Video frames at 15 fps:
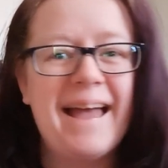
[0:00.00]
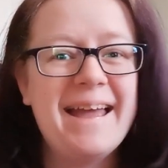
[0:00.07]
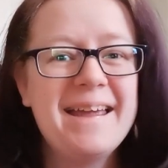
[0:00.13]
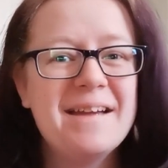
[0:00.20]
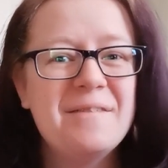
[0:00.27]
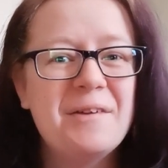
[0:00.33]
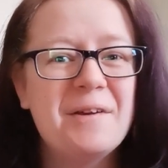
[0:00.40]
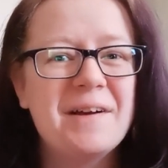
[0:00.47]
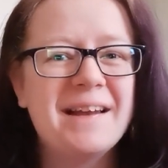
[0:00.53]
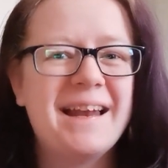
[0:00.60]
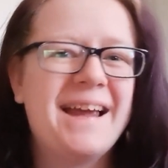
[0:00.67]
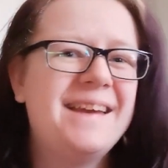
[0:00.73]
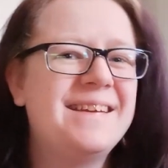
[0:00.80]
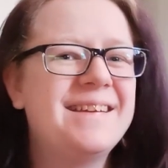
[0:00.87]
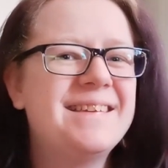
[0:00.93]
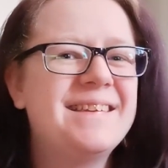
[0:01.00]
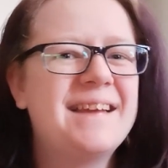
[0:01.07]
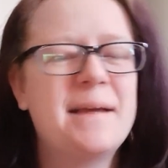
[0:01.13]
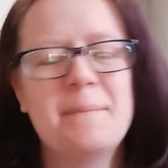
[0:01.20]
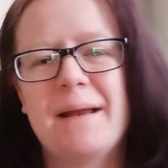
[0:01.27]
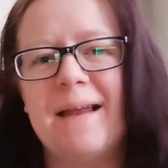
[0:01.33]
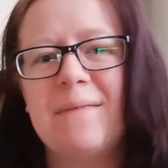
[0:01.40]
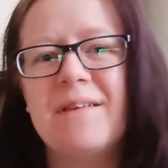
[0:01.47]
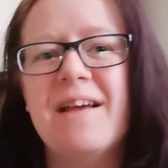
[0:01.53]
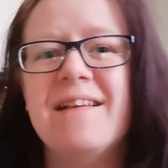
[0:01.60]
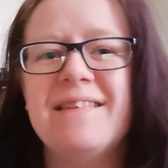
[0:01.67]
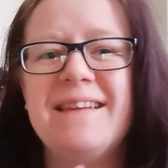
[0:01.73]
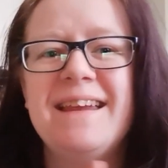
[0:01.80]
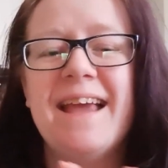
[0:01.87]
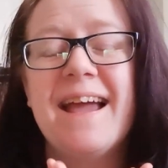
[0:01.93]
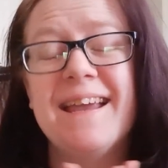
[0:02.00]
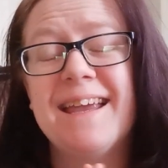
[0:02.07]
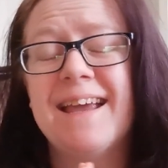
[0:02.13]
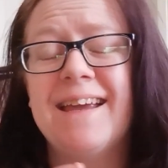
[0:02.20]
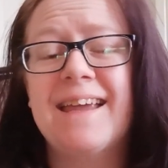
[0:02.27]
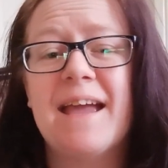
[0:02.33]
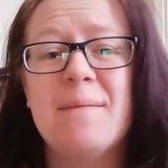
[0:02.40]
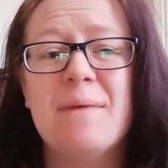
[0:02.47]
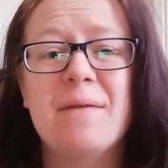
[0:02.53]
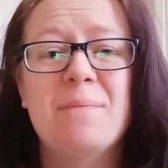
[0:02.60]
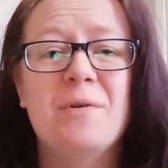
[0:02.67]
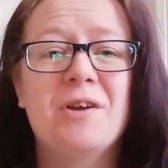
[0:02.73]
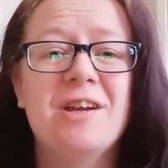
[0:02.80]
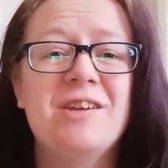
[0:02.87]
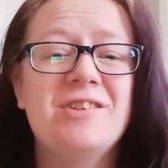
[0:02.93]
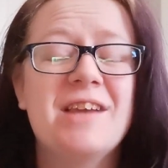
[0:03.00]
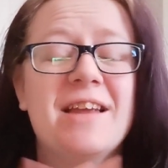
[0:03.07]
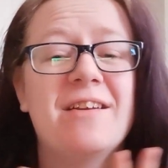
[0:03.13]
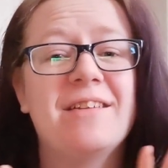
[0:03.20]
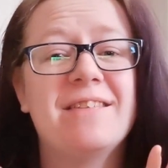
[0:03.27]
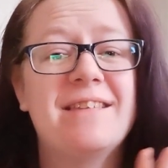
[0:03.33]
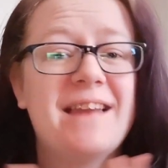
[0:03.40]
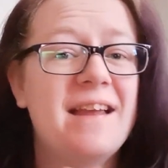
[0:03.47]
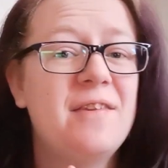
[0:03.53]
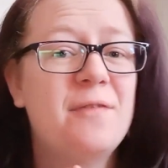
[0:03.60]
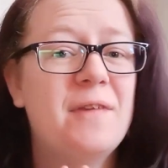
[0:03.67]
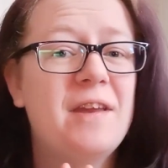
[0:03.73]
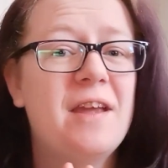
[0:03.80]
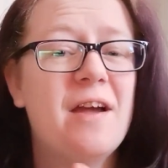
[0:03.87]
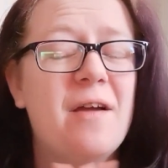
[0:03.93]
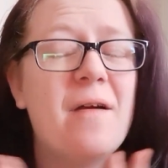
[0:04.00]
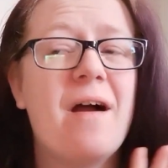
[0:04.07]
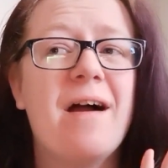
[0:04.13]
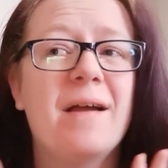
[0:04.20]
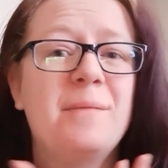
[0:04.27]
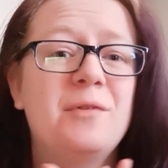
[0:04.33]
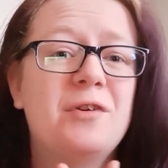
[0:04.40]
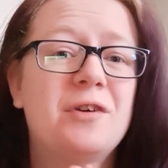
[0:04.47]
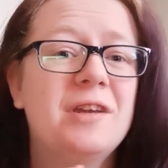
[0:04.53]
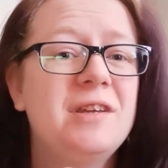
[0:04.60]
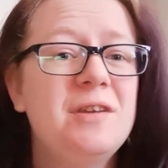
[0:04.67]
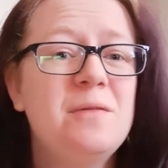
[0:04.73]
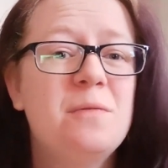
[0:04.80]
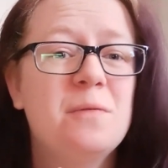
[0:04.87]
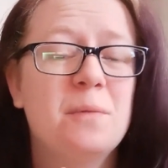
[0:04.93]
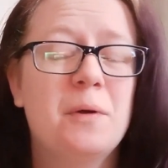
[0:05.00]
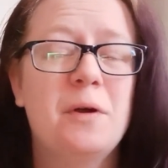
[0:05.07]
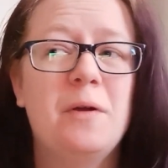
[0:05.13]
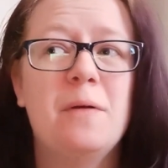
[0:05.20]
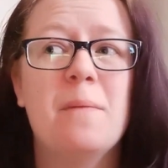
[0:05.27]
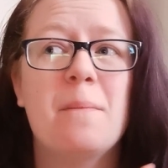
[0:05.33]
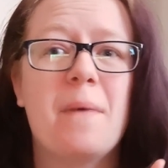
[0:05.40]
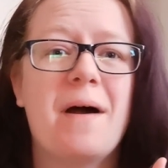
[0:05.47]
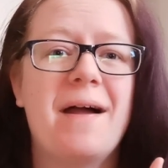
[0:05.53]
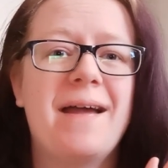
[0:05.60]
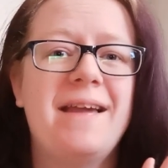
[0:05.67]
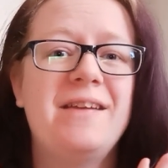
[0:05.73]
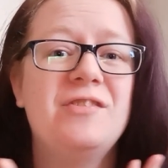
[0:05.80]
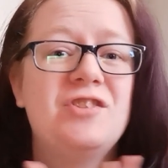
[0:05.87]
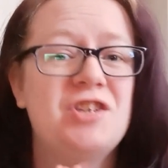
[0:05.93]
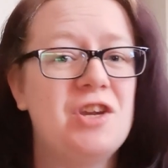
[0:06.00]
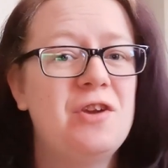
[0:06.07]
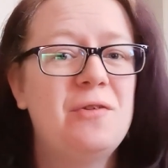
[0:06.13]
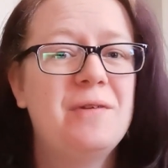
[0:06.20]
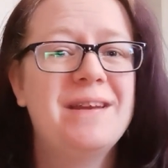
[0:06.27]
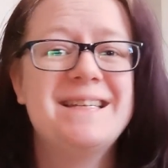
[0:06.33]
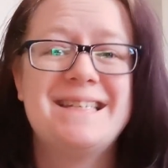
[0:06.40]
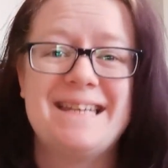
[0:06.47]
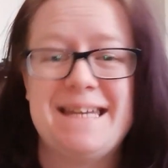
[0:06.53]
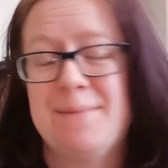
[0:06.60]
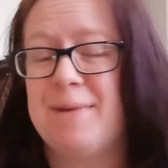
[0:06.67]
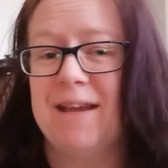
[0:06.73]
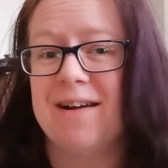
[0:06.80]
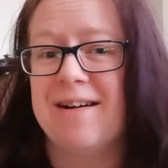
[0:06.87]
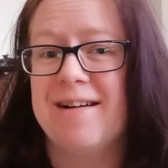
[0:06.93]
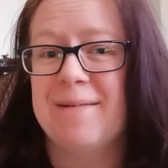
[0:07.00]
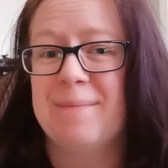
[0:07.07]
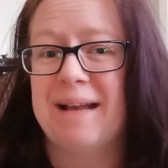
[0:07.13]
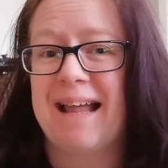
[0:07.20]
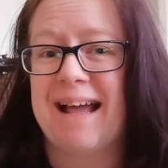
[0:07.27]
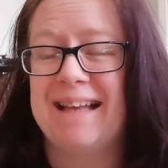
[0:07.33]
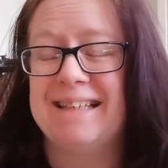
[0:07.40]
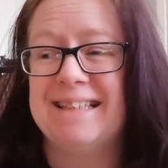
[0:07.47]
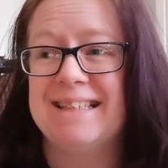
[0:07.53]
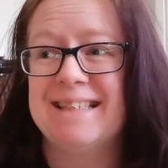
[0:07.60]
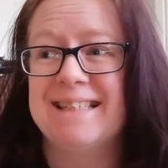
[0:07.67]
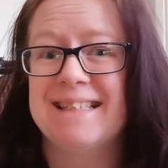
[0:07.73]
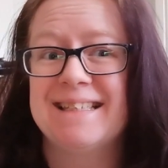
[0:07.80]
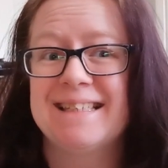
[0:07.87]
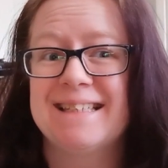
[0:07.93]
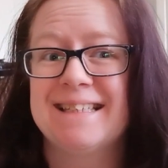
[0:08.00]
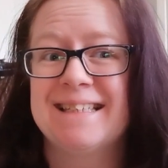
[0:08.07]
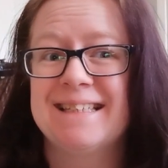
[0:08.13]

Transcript: Hey everyone, how you doing today? My name's Kirsty, aka Beth Bookish, and on today's video I'm talking you through my June TBR plans.